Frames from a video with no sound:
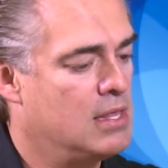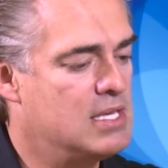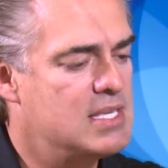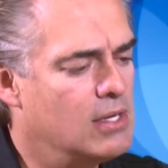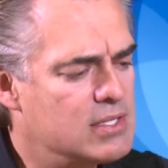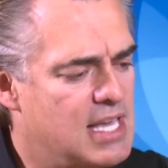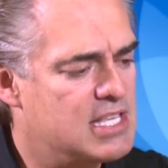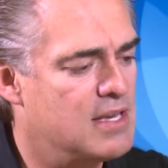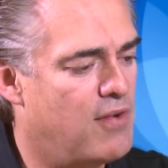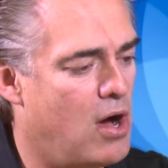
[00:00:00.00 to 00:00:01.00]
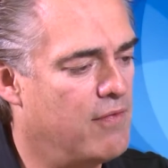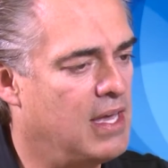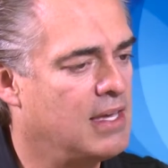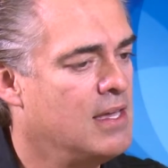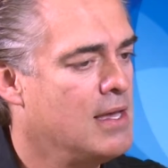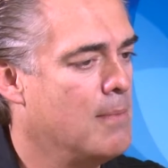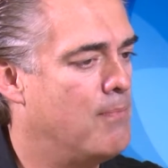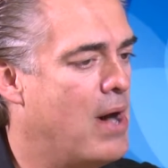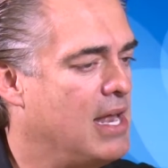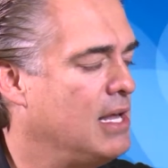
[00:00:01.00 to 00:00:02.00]
the skill set's evolving,
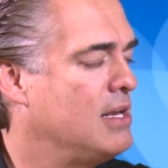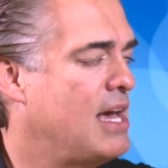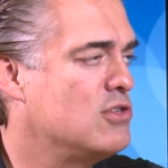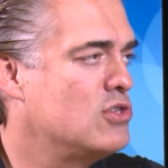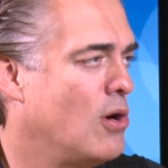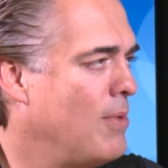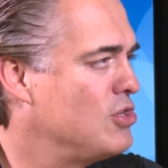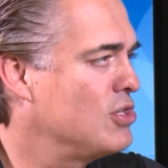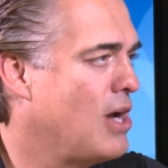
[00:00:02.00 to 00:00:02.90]
but it has so much